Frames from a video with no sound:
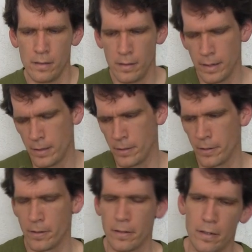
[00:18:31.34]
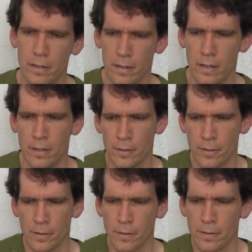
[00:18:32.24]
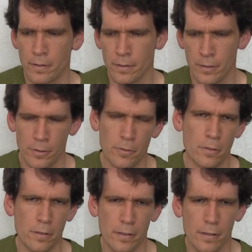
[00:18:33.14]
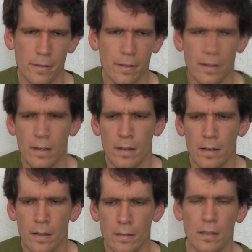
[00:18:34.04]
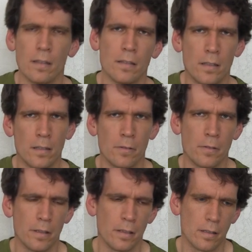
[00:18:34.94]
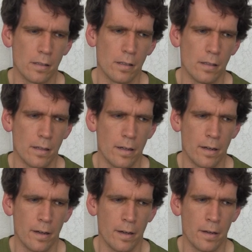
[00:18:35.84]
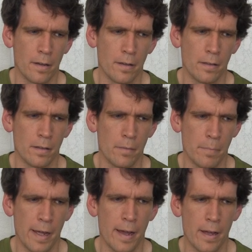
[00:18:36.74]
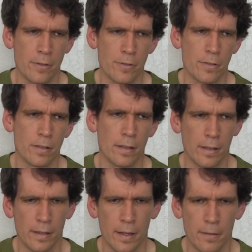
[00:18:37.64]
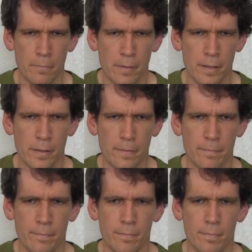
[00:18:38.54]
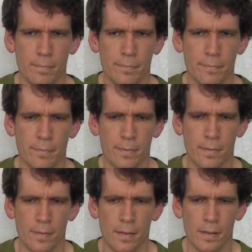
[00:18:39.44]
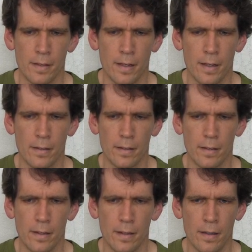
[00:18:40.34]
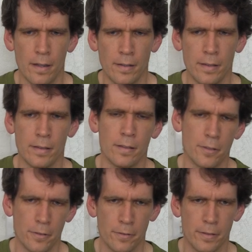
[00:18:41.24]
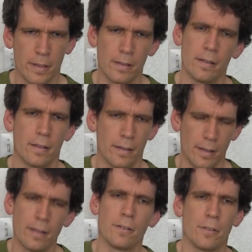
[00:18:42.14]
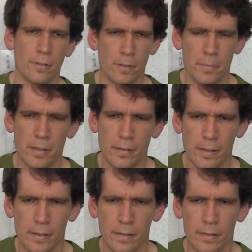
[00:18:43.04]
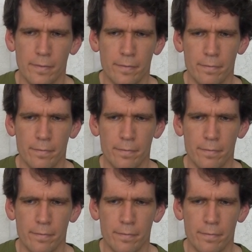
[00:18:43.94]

leather under the door, uh, along with. Uh, the badge that they gave me that uh, I needed to get into the building.